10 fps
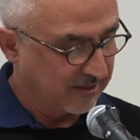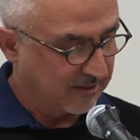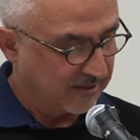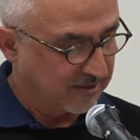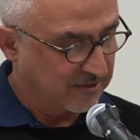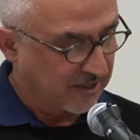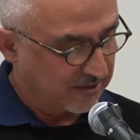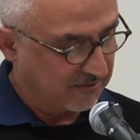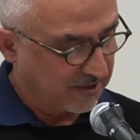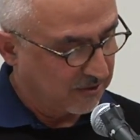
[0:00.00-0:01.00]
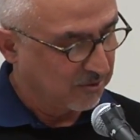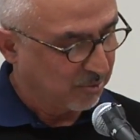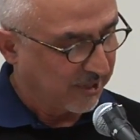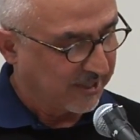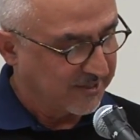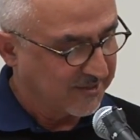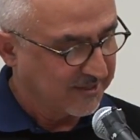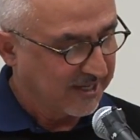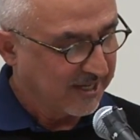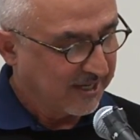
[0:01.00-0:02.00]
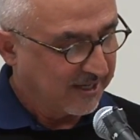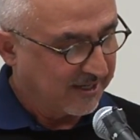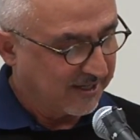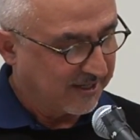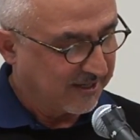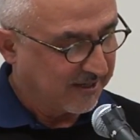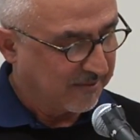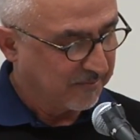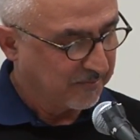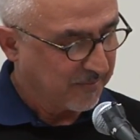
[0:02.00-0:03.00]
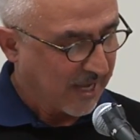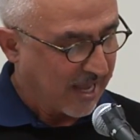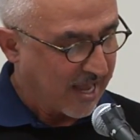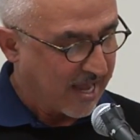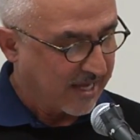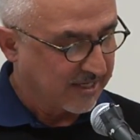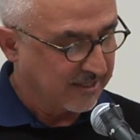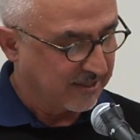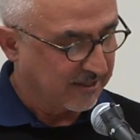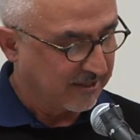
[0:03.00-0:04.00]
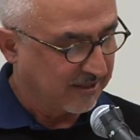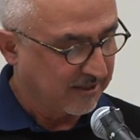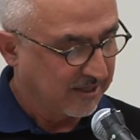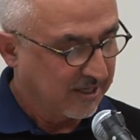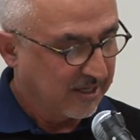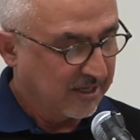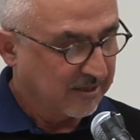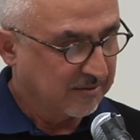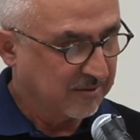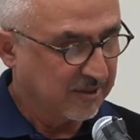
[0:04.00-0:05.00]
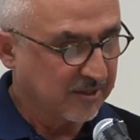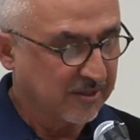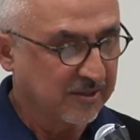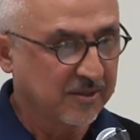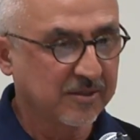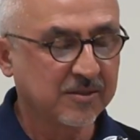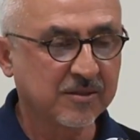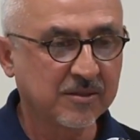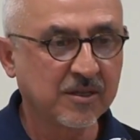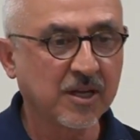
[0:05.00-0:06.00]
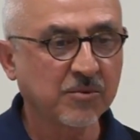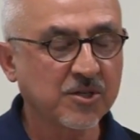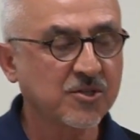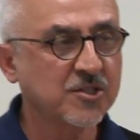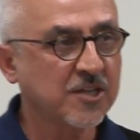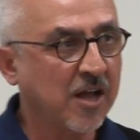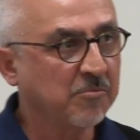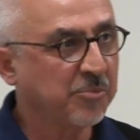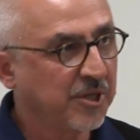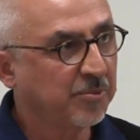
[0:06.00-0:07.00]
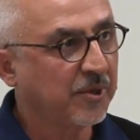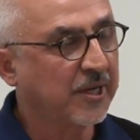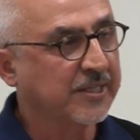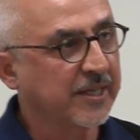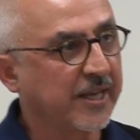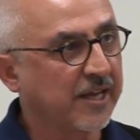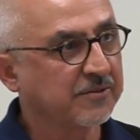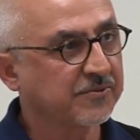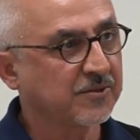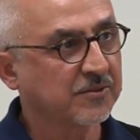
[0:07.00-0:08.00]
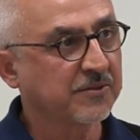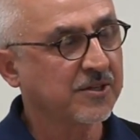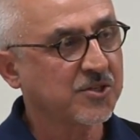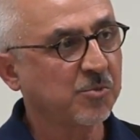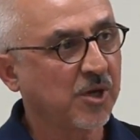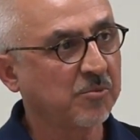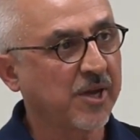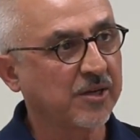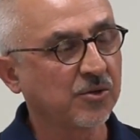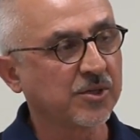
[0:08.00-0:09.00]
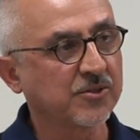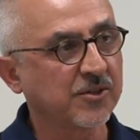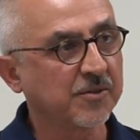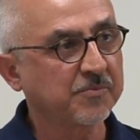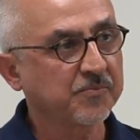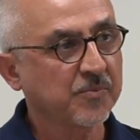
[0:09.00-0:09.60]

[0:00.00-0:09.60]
uh, it's not a very good place. Um, and uh, uh, there were some people on the left, a very small minority,